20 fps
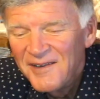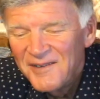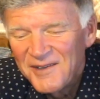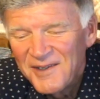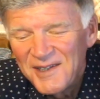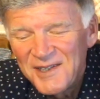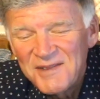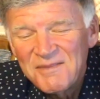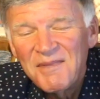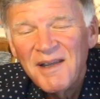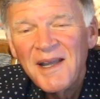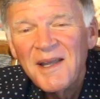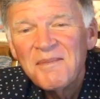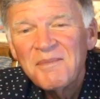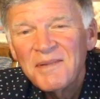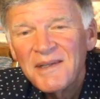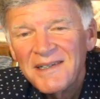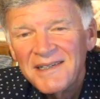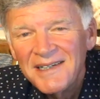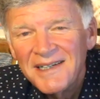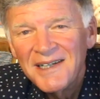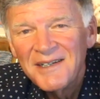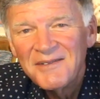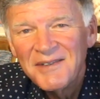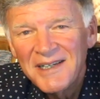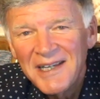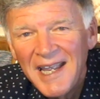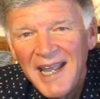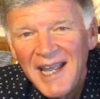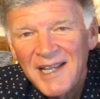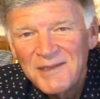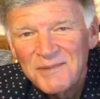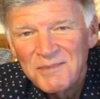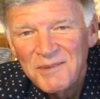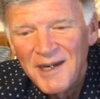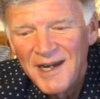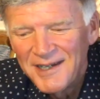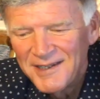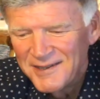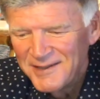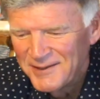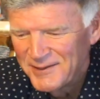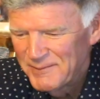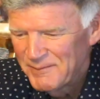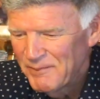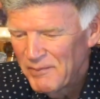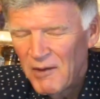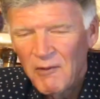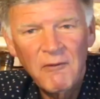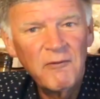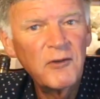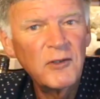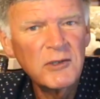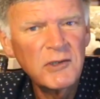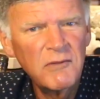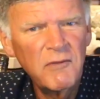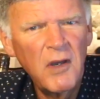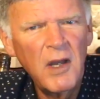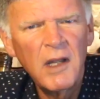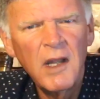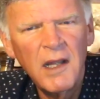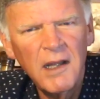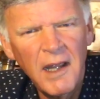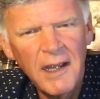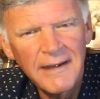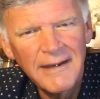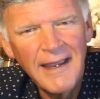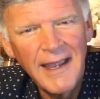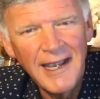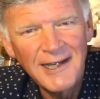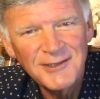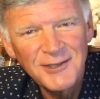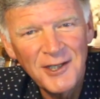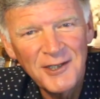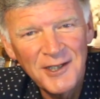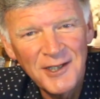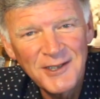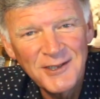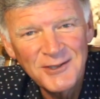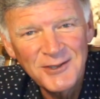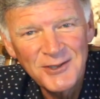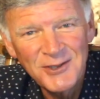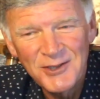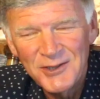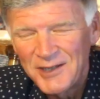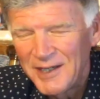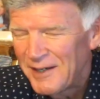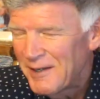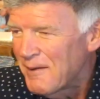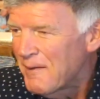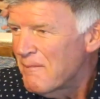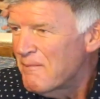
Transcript: What is my opinion of a cash practice? Well, first of all, I like cash. I think it's a good thing.